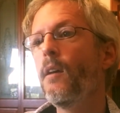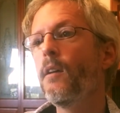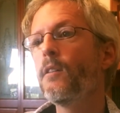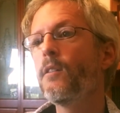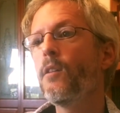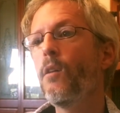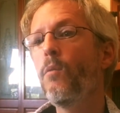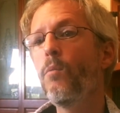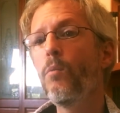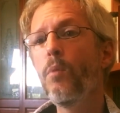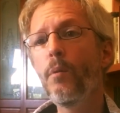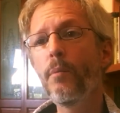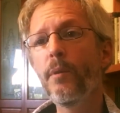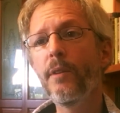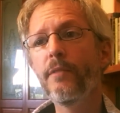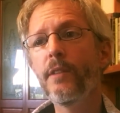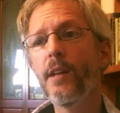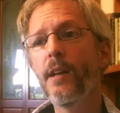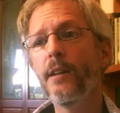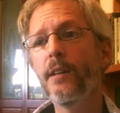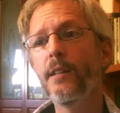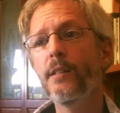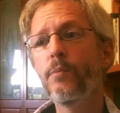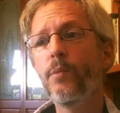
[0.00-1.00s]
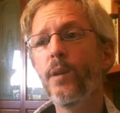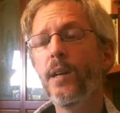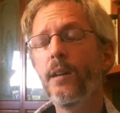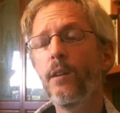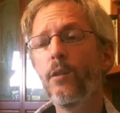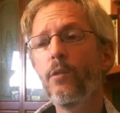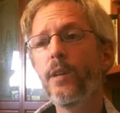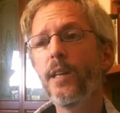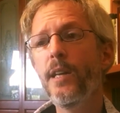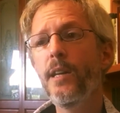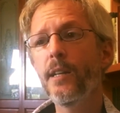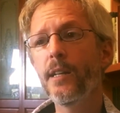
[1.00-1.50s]
So what we've done is we're
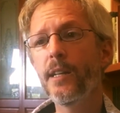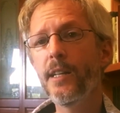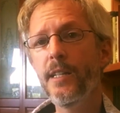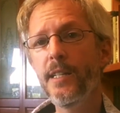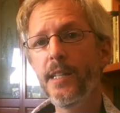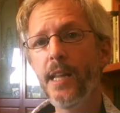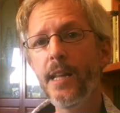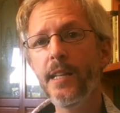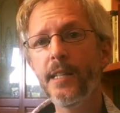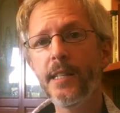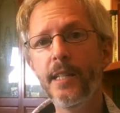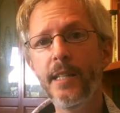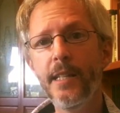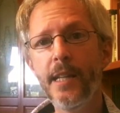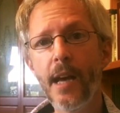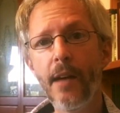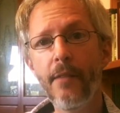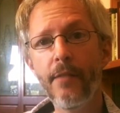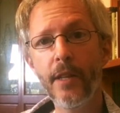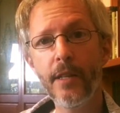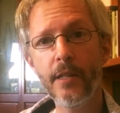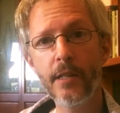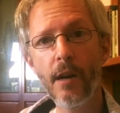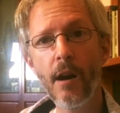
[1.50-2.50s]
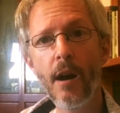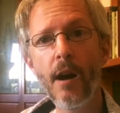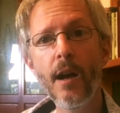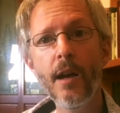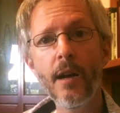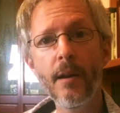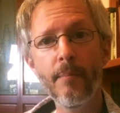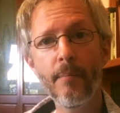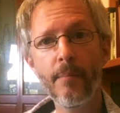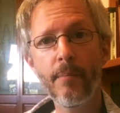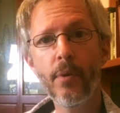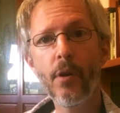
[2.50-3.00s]
looking at condensing down the
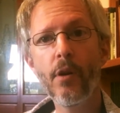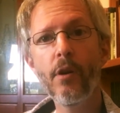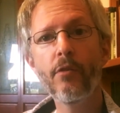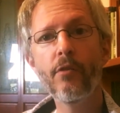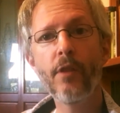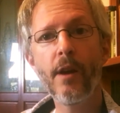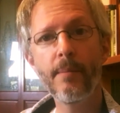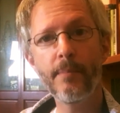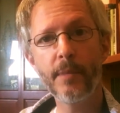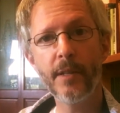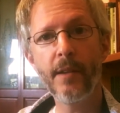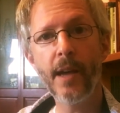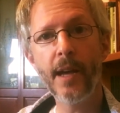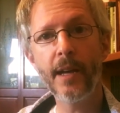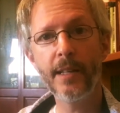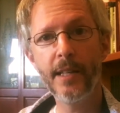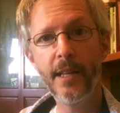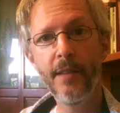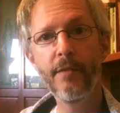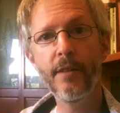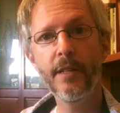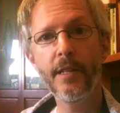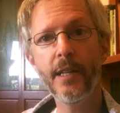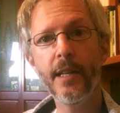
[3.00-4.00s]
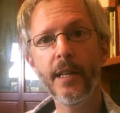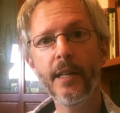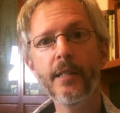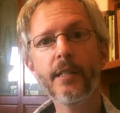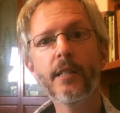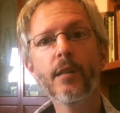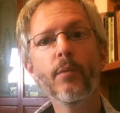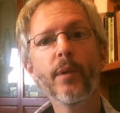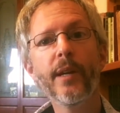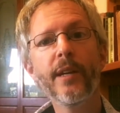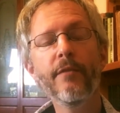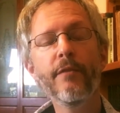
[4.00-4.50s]
entire programs of activities
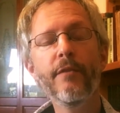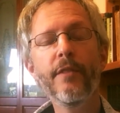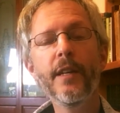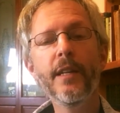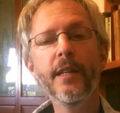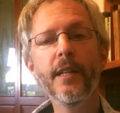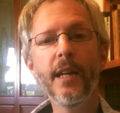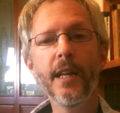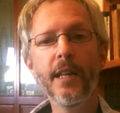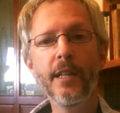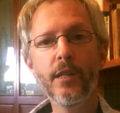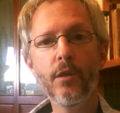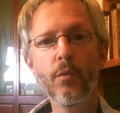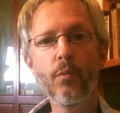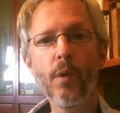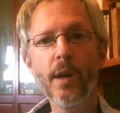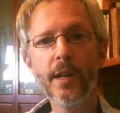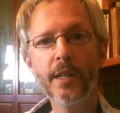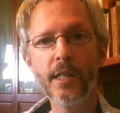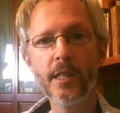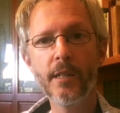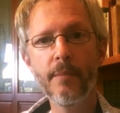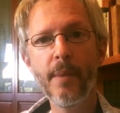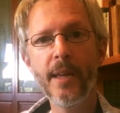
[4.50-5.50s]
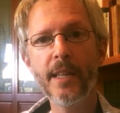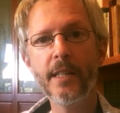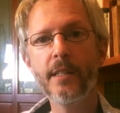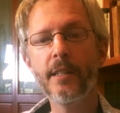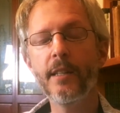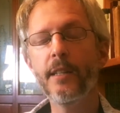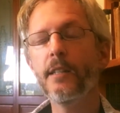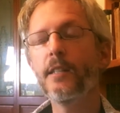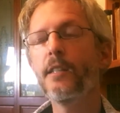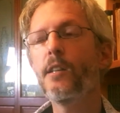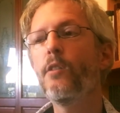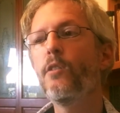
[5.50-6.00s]
so we can fit it into one
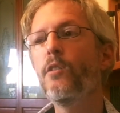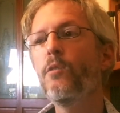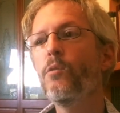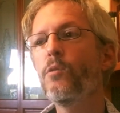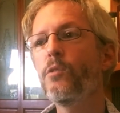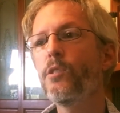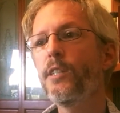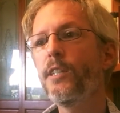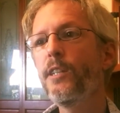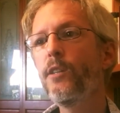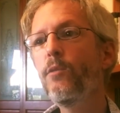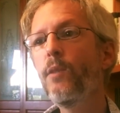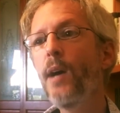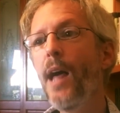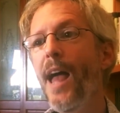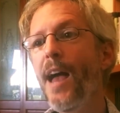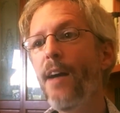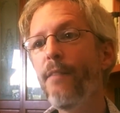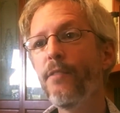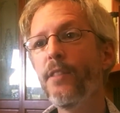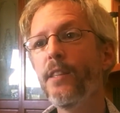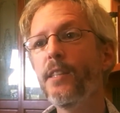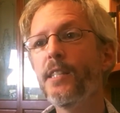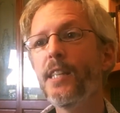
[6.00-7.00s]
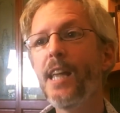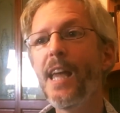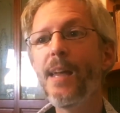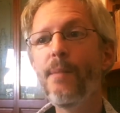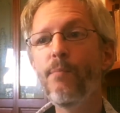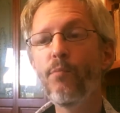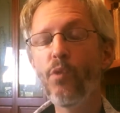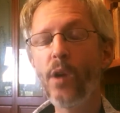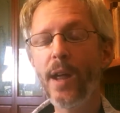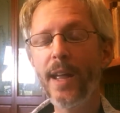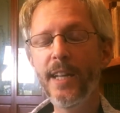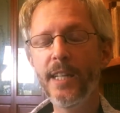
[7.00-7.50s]
semester. So you will still have the
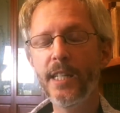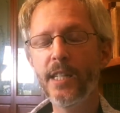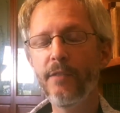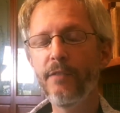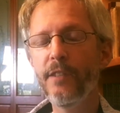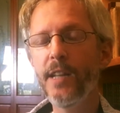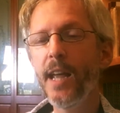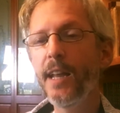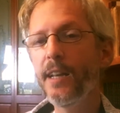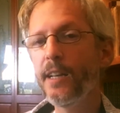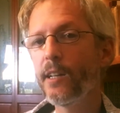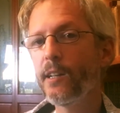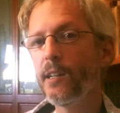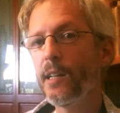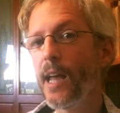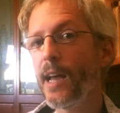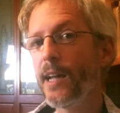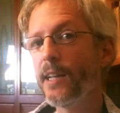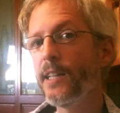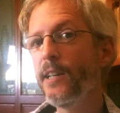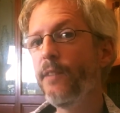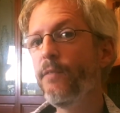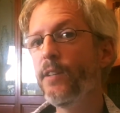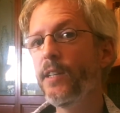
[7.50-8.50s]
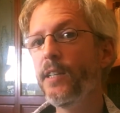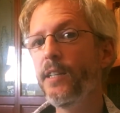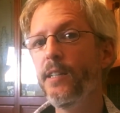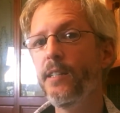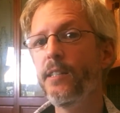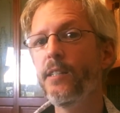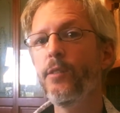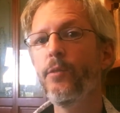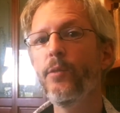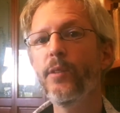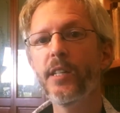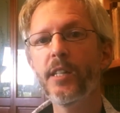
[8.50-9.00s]
same range of technical
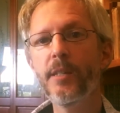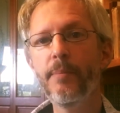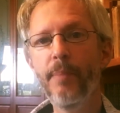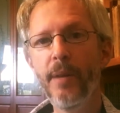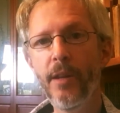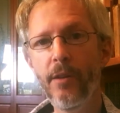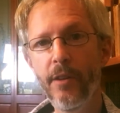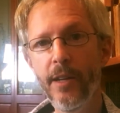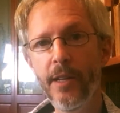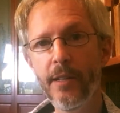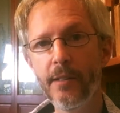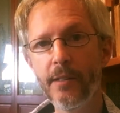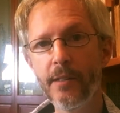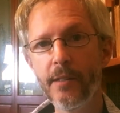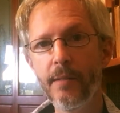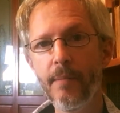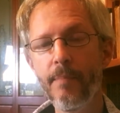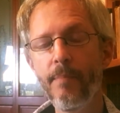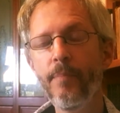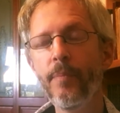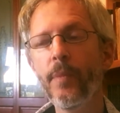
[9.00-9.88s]
activities to experience,